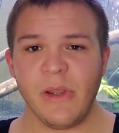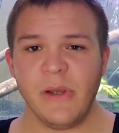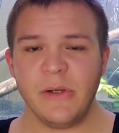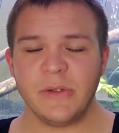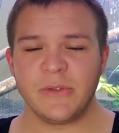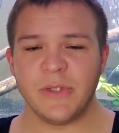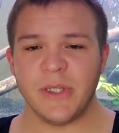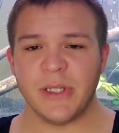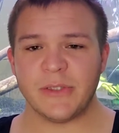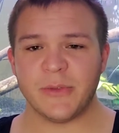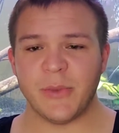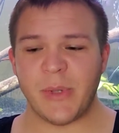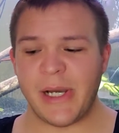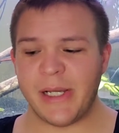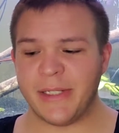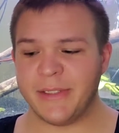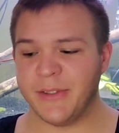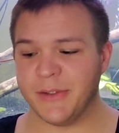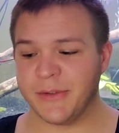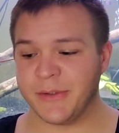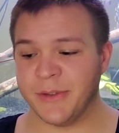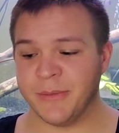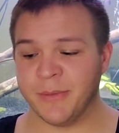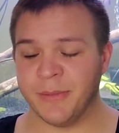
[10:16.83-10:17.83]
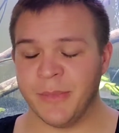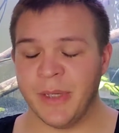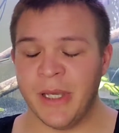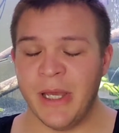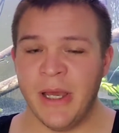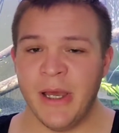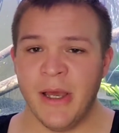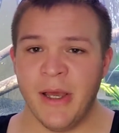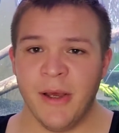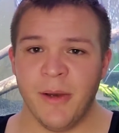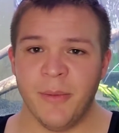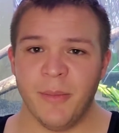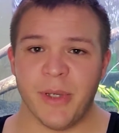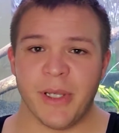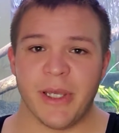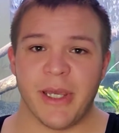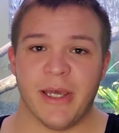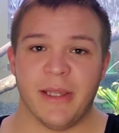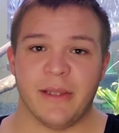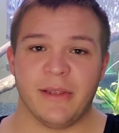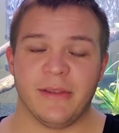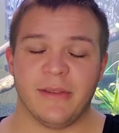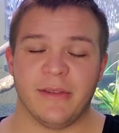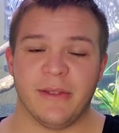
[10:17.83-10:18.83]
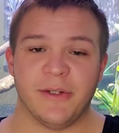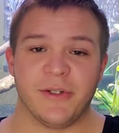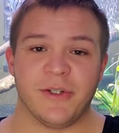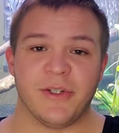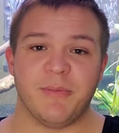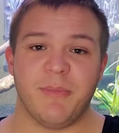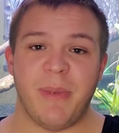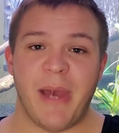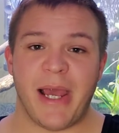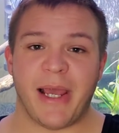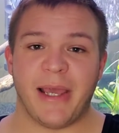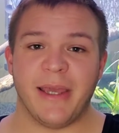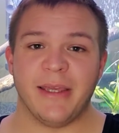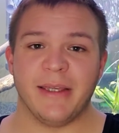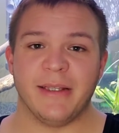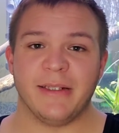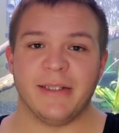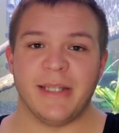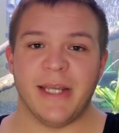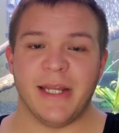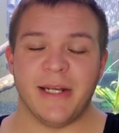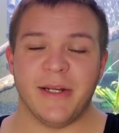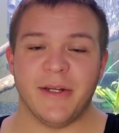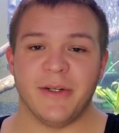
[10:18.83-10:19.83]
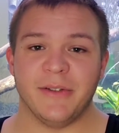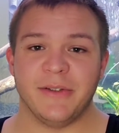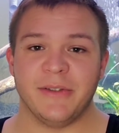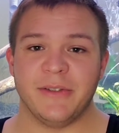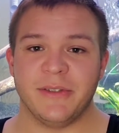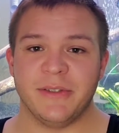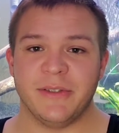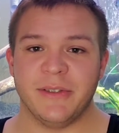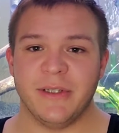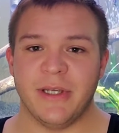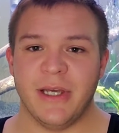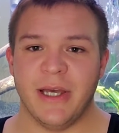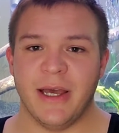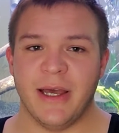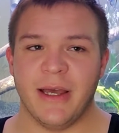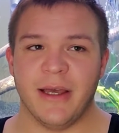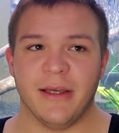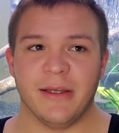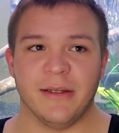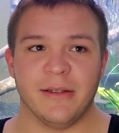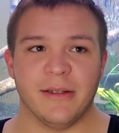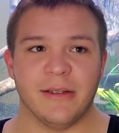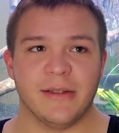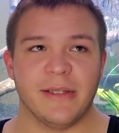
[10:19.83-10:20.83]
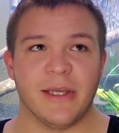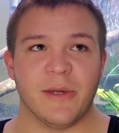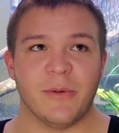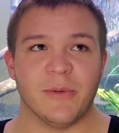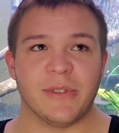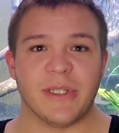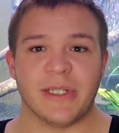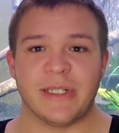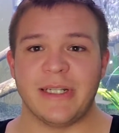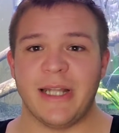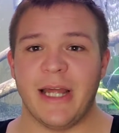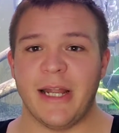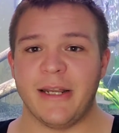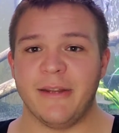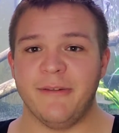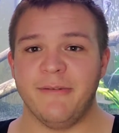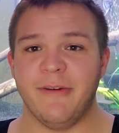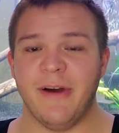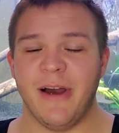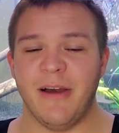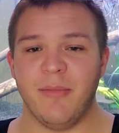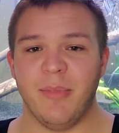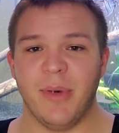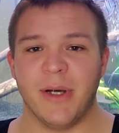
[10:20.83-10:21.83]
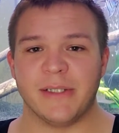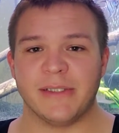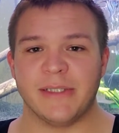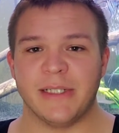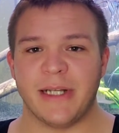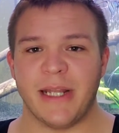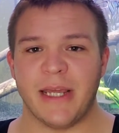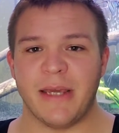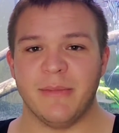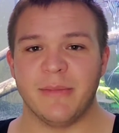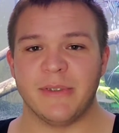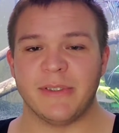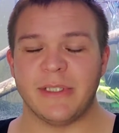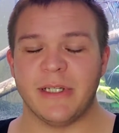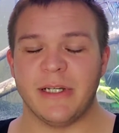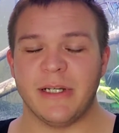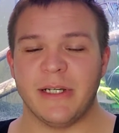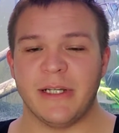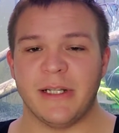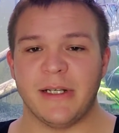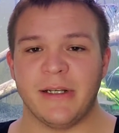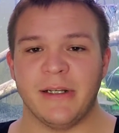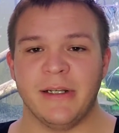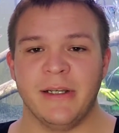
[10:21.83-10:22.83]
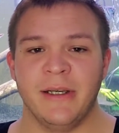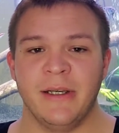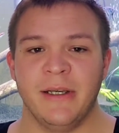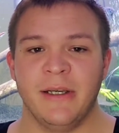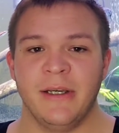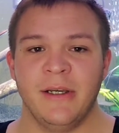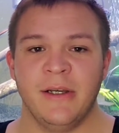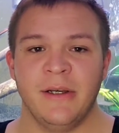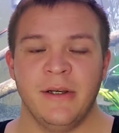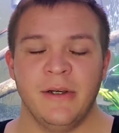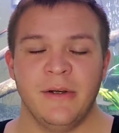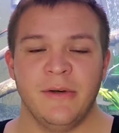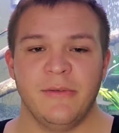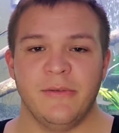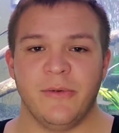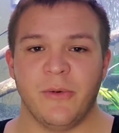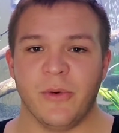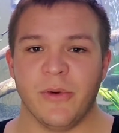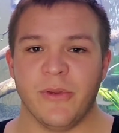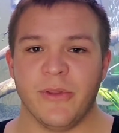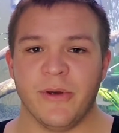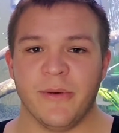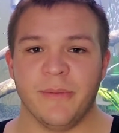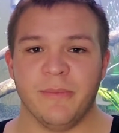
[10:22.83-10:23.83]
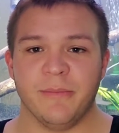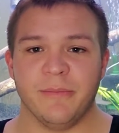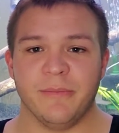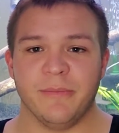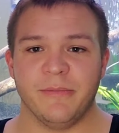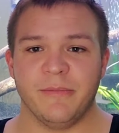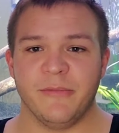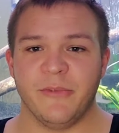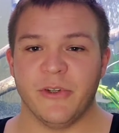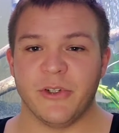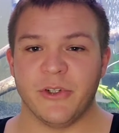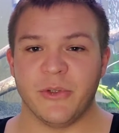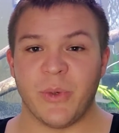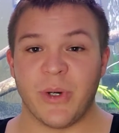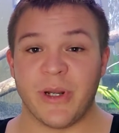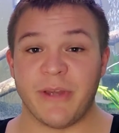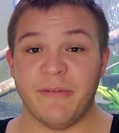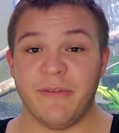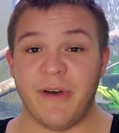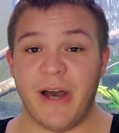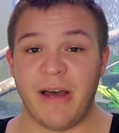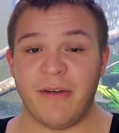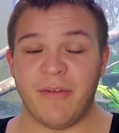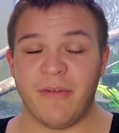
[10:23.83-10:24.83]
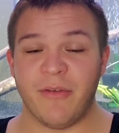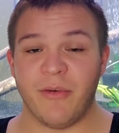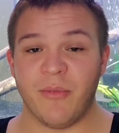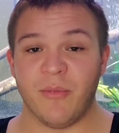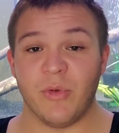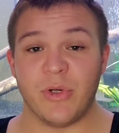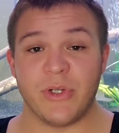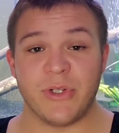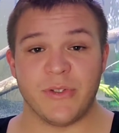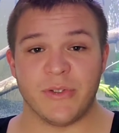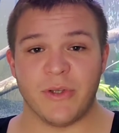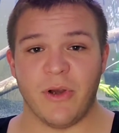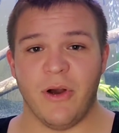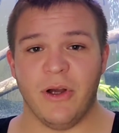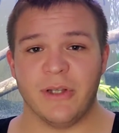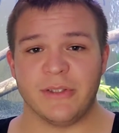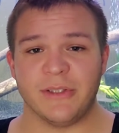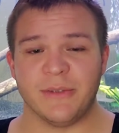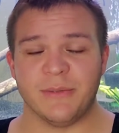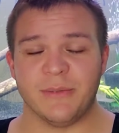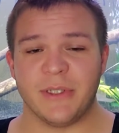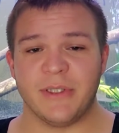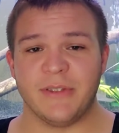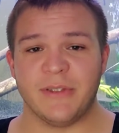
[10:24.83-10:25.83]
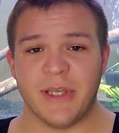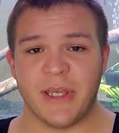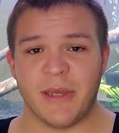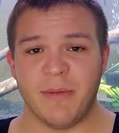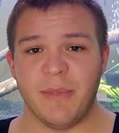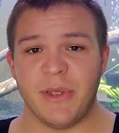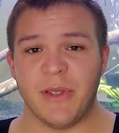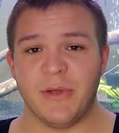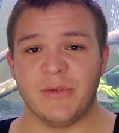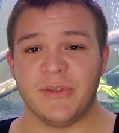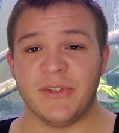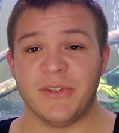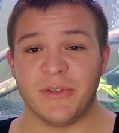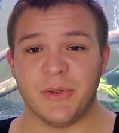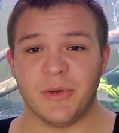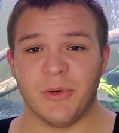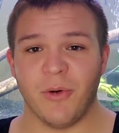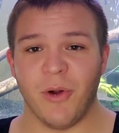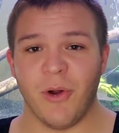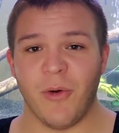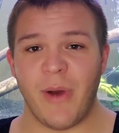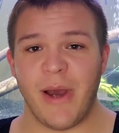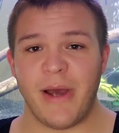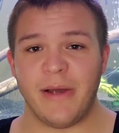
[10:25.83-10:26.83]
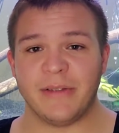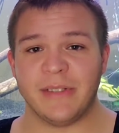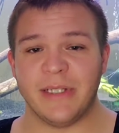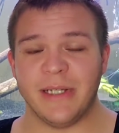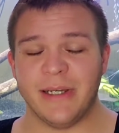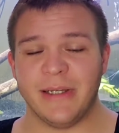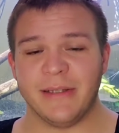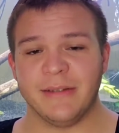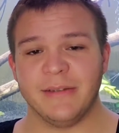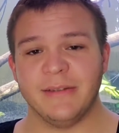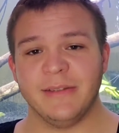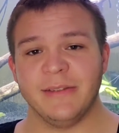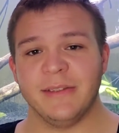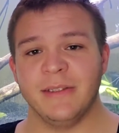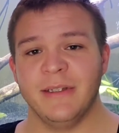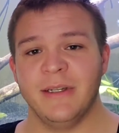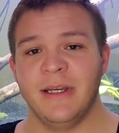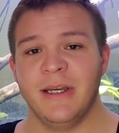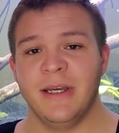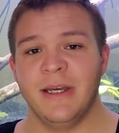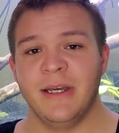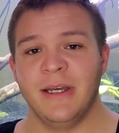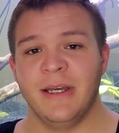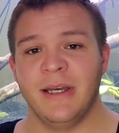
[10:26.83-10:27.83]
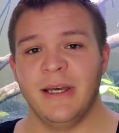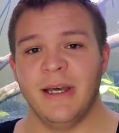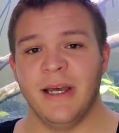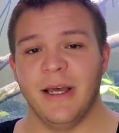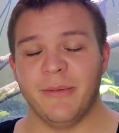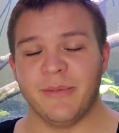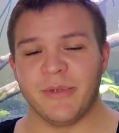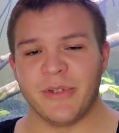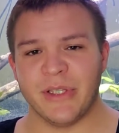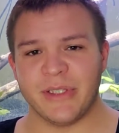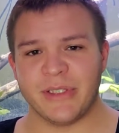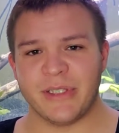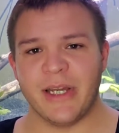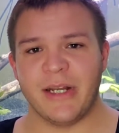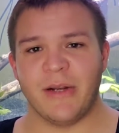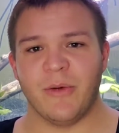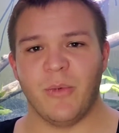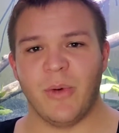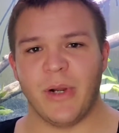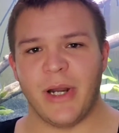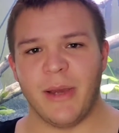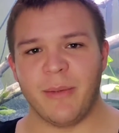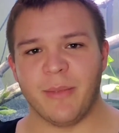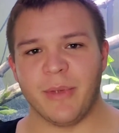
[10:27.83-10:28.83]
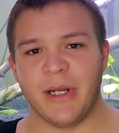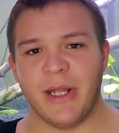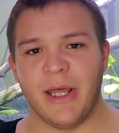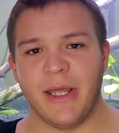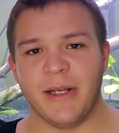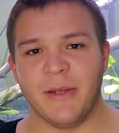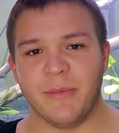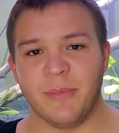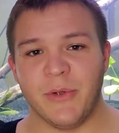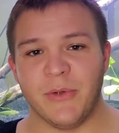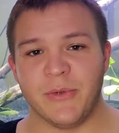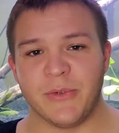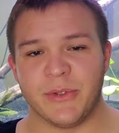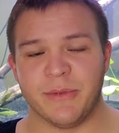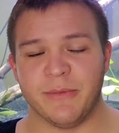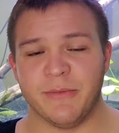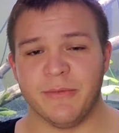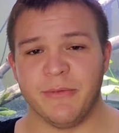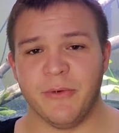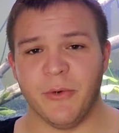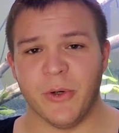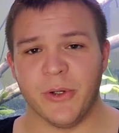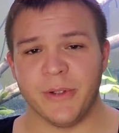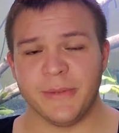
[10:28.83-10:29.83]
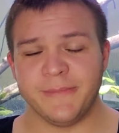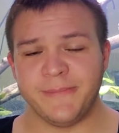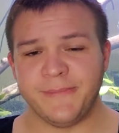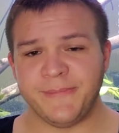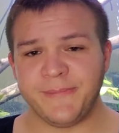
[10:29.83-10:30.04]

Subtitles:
So that's why I took them. But yeah, they're just packing containers. I think it was like $95 on Amazon for them, for 25 of them, which is awesome because they can be used as little grow-out tanks. So that's kind of what I'm going to end up using them for.